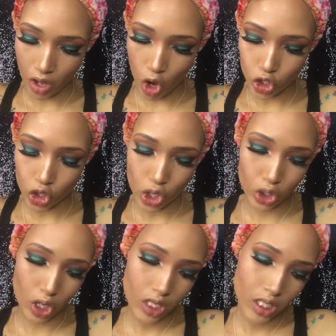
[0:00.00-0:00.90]
ultra
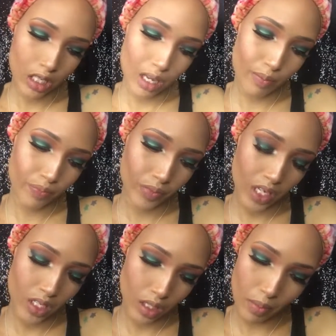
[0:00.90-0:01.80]
glossy
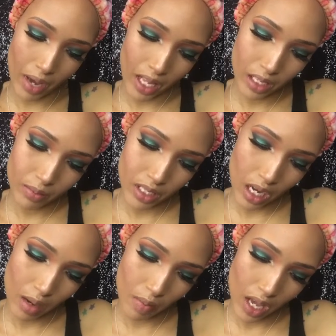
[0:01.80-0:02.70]
lip. So the matte lips
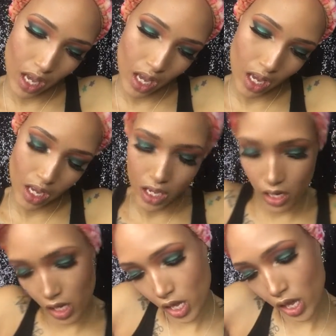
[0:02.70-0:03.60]
come
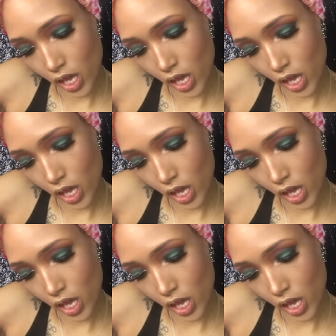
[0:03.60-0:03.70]
in